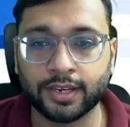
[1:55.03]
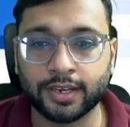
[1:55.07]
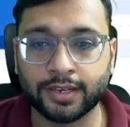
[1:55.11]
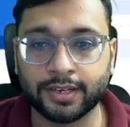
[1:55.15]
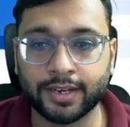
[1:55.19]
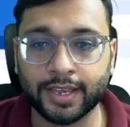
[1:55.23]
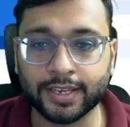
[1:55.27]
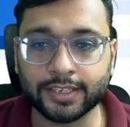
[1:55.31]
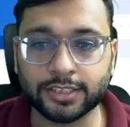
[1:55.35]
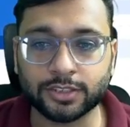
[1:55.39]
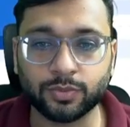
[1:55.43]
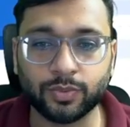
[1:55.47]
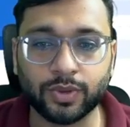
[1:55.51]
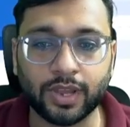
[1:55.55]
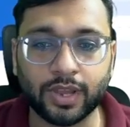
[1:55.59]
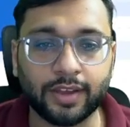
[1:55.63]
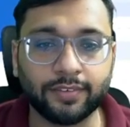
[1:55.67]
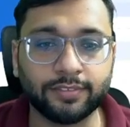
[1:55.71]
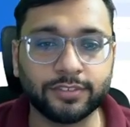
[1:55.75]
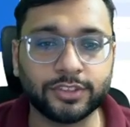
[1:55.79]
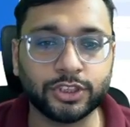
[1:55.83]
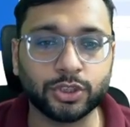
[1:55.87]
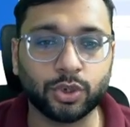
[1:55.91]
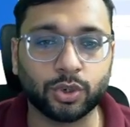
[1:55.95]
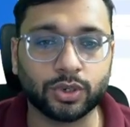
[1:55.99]
Next, we
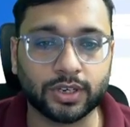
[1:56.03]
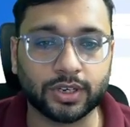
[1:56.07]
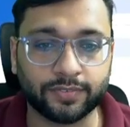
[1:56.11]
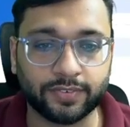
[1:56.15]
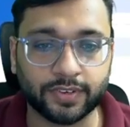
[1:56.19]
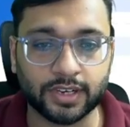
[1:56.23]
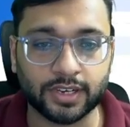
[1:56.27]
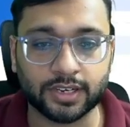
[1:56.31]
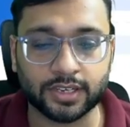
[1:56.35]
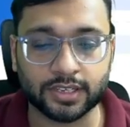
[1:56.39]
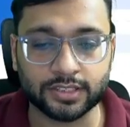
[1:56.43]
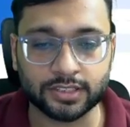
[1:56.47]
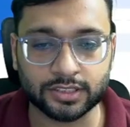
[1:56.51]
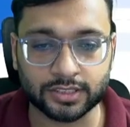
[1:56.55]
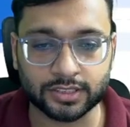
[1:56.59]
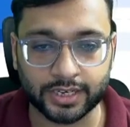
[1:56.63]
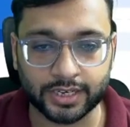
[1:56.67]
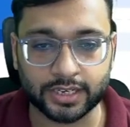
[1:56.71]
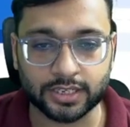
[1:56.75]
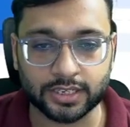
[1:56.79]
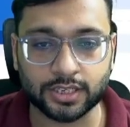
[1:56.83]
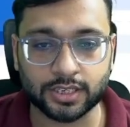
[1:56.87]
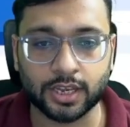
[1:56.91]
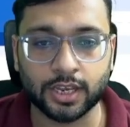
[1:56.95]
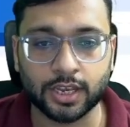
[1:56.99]
have geographical
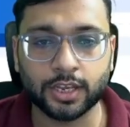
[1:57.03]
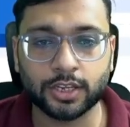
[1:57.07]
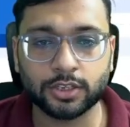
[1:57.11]
constraints.